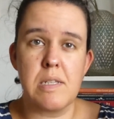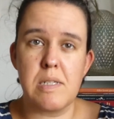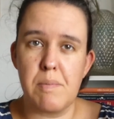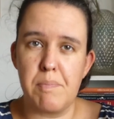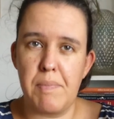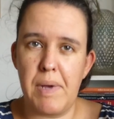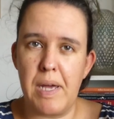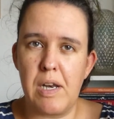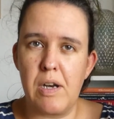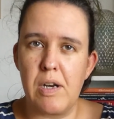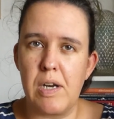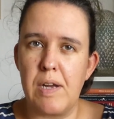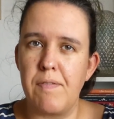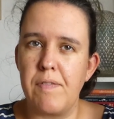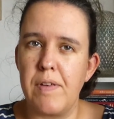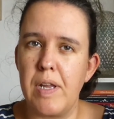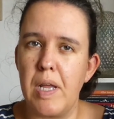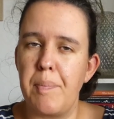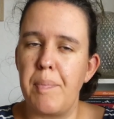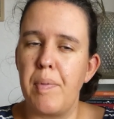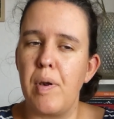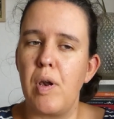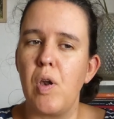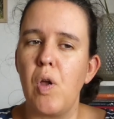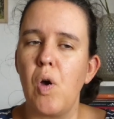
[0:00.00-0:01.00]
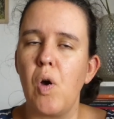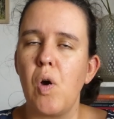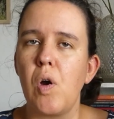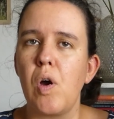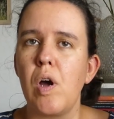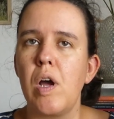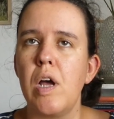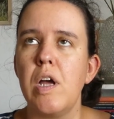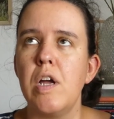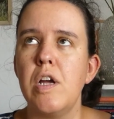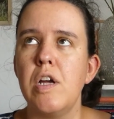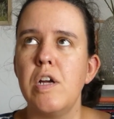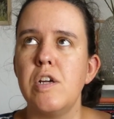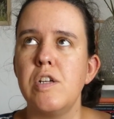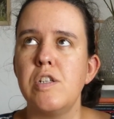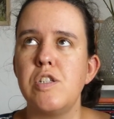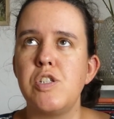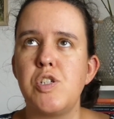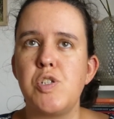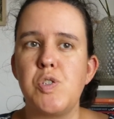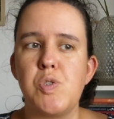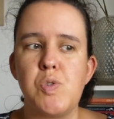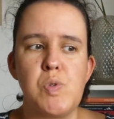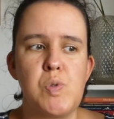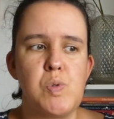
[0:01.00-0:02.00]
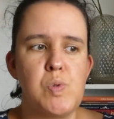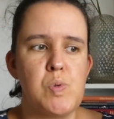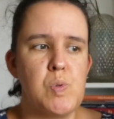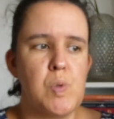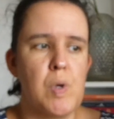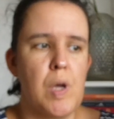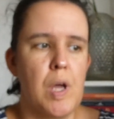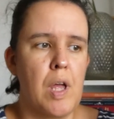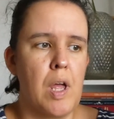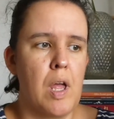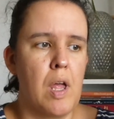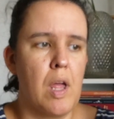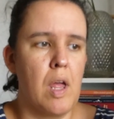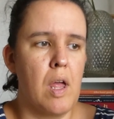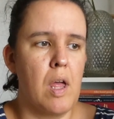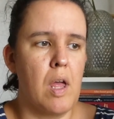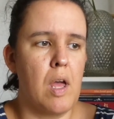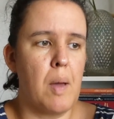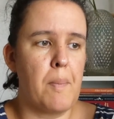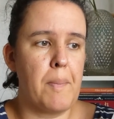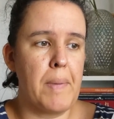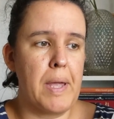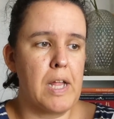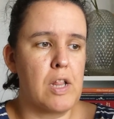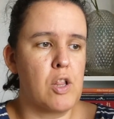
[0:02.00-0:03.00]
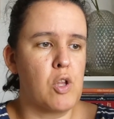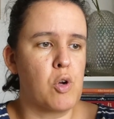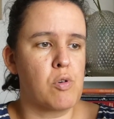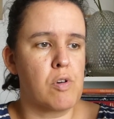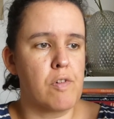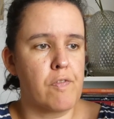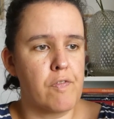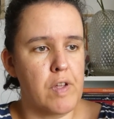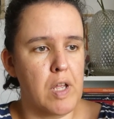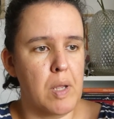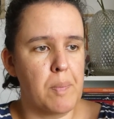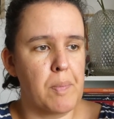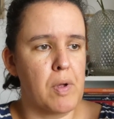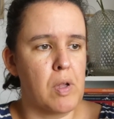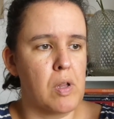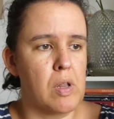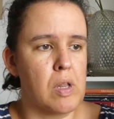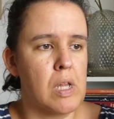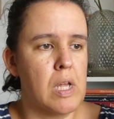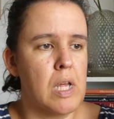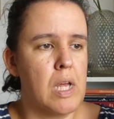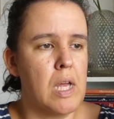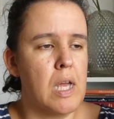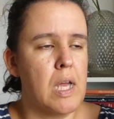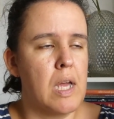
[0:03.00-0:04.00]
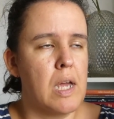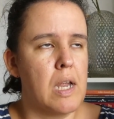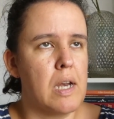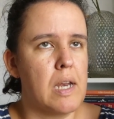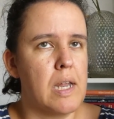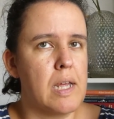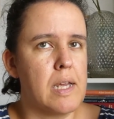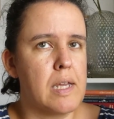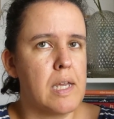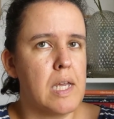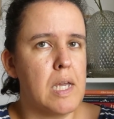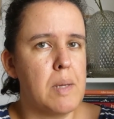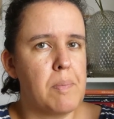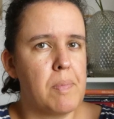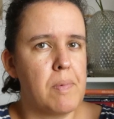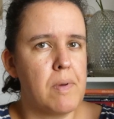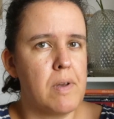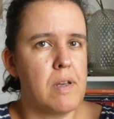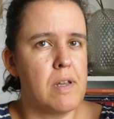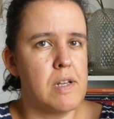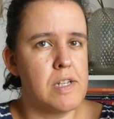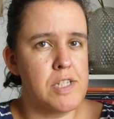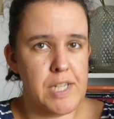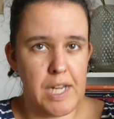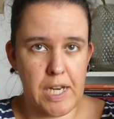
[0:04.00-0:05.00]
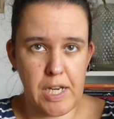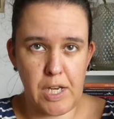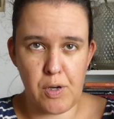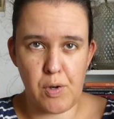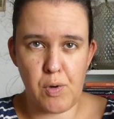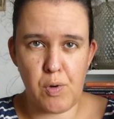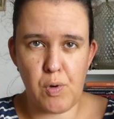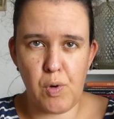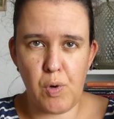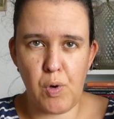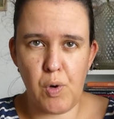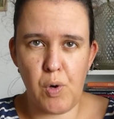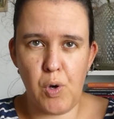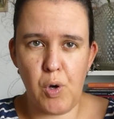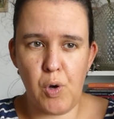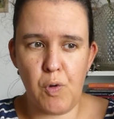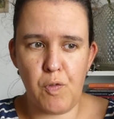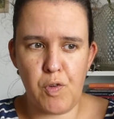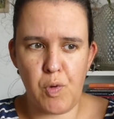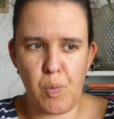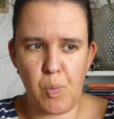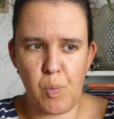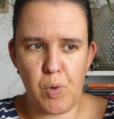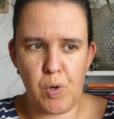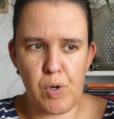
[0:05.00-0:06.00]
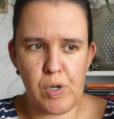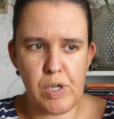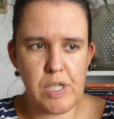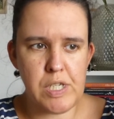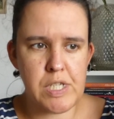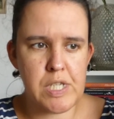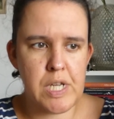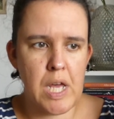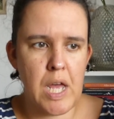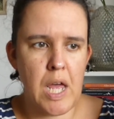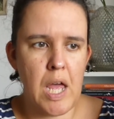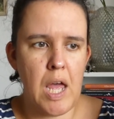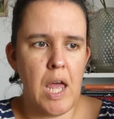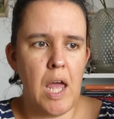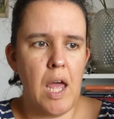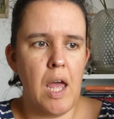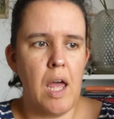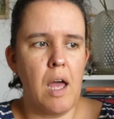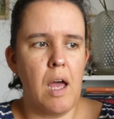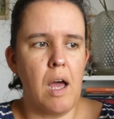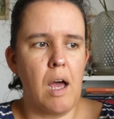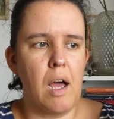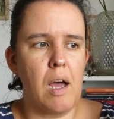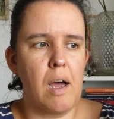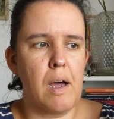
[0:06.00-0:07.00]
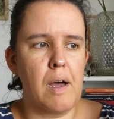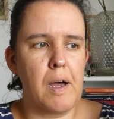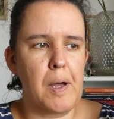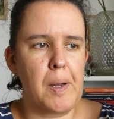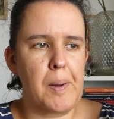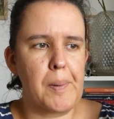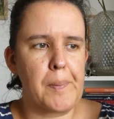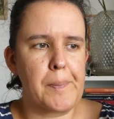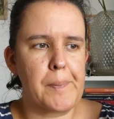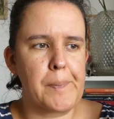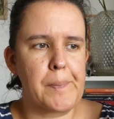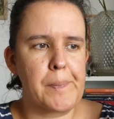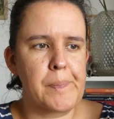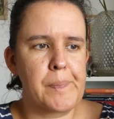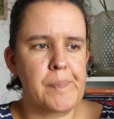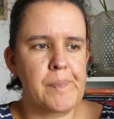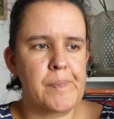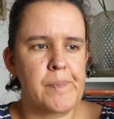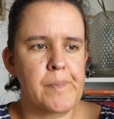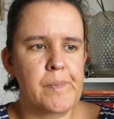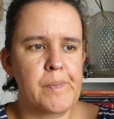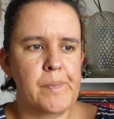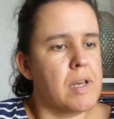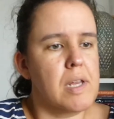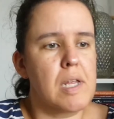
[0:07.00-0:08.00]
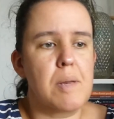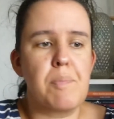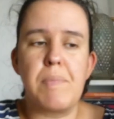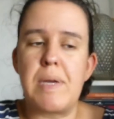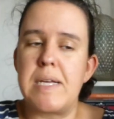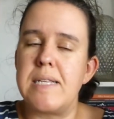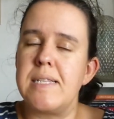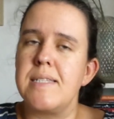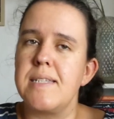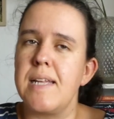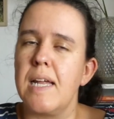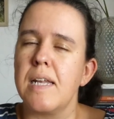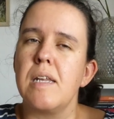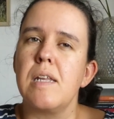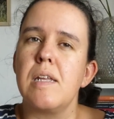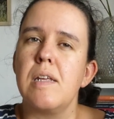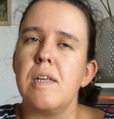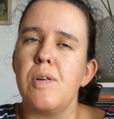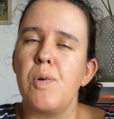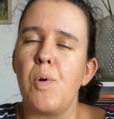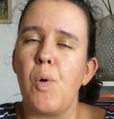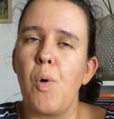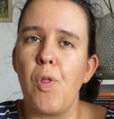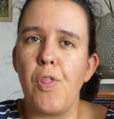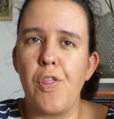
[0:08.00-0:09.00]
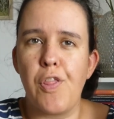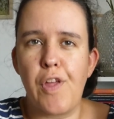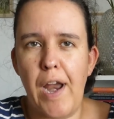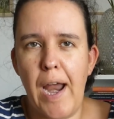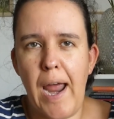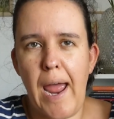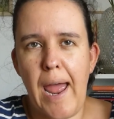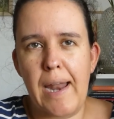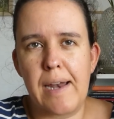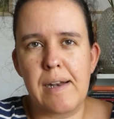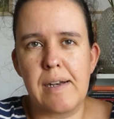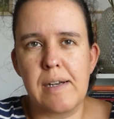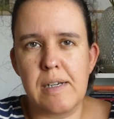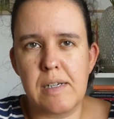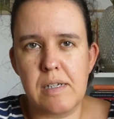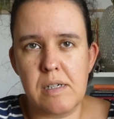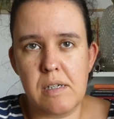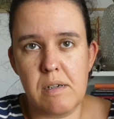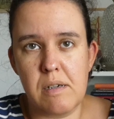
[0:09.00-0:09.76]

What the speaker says: matter if they belong to a male or a female, they keep the gender of the word. But it means that the author and